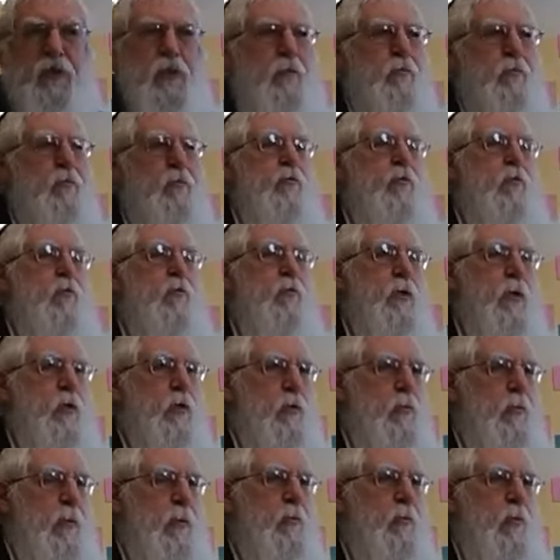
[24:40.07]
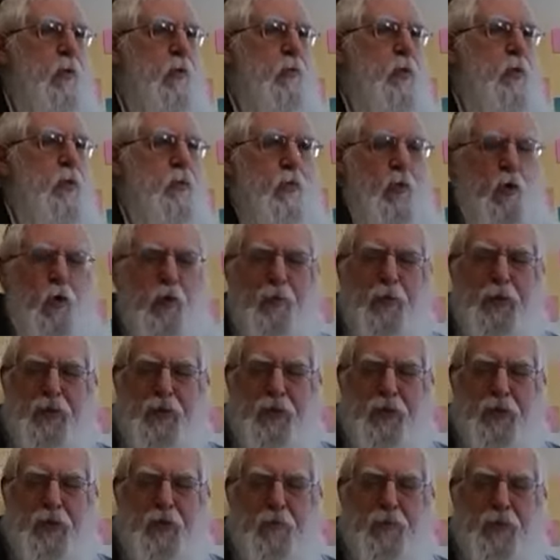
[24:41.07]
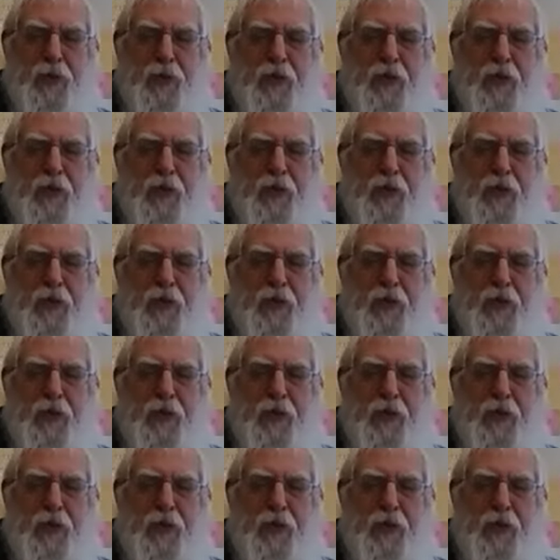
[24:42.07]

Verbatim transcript: some of you might remember we spoke about this in the